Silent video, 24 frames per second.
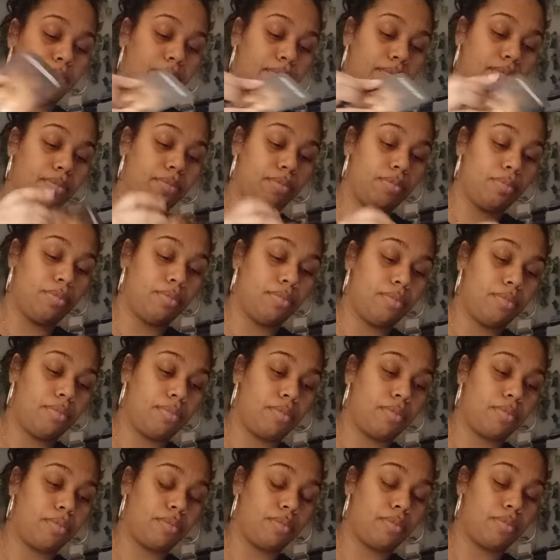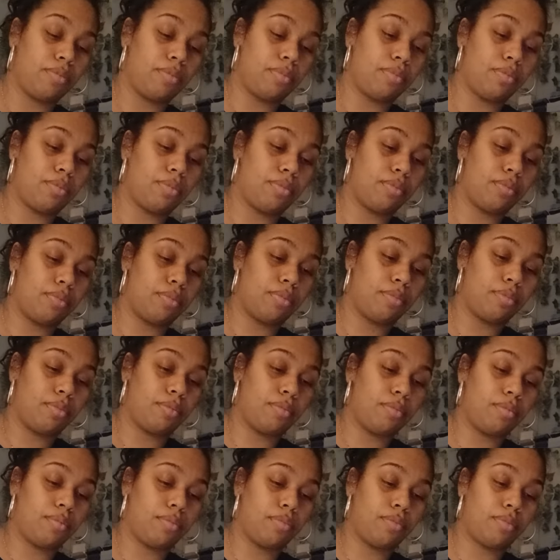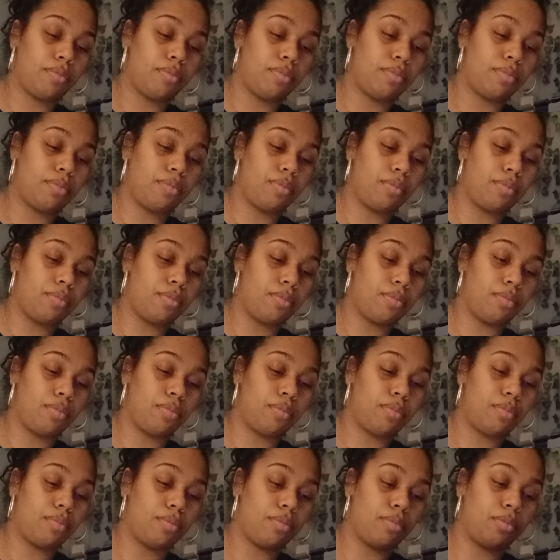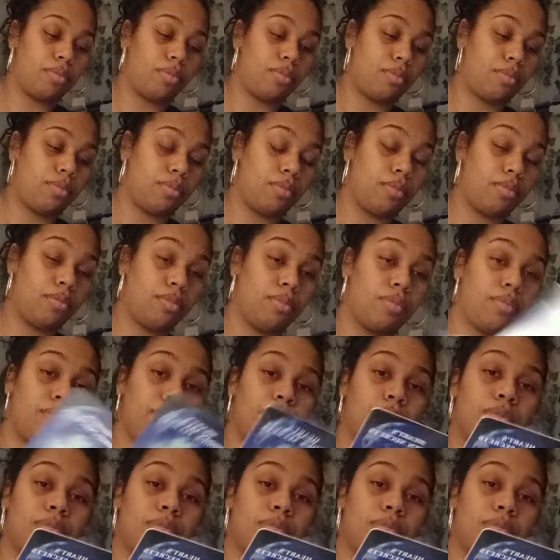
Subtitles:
(no one is talking)